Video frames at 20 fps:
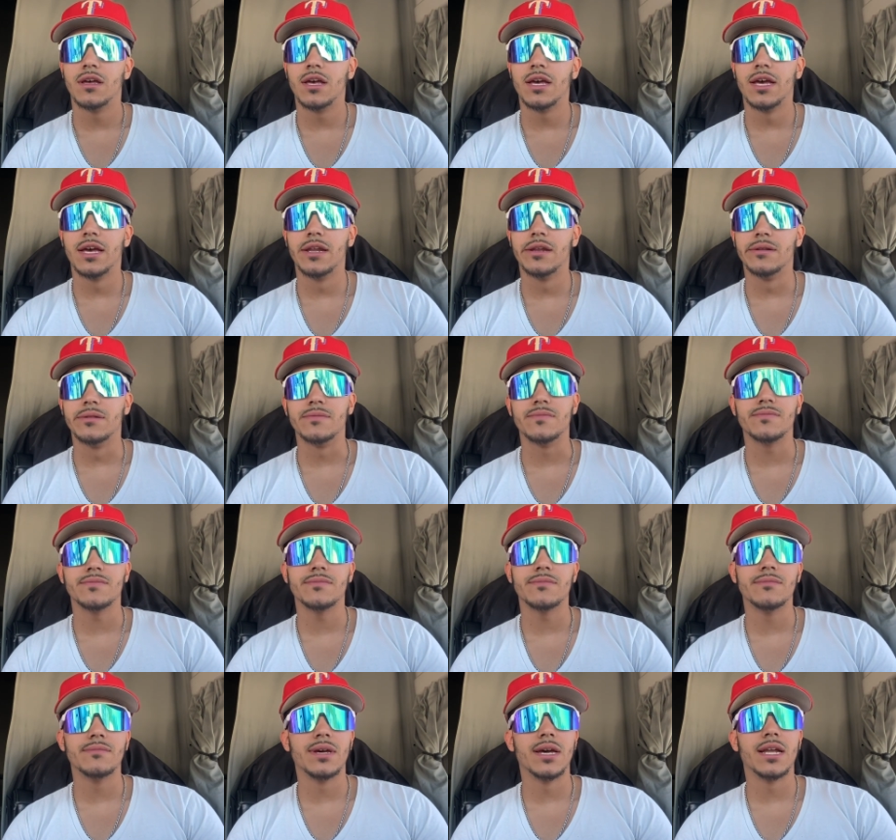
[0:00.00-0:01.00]
And
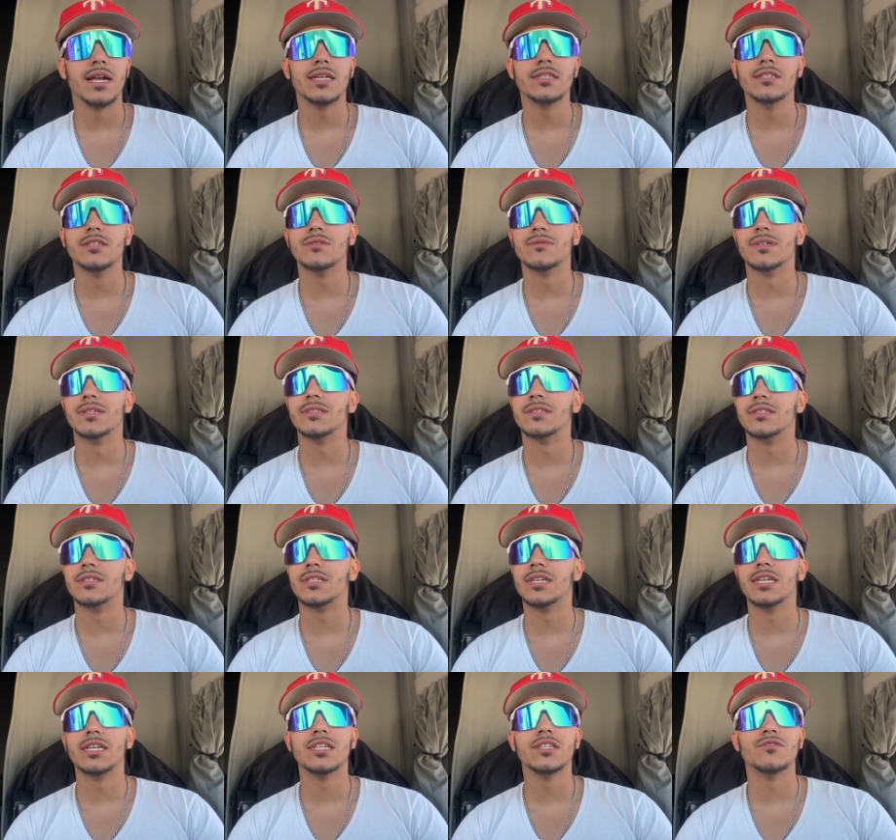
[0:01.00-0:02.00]
man, I just wanted to
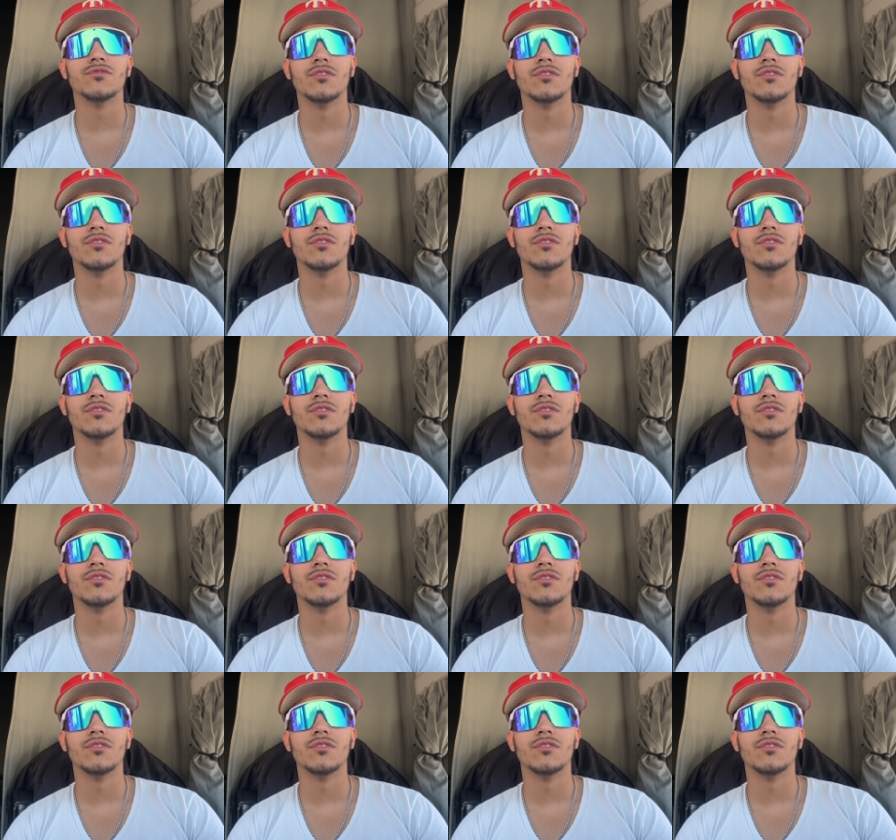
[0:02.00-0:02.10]
say it's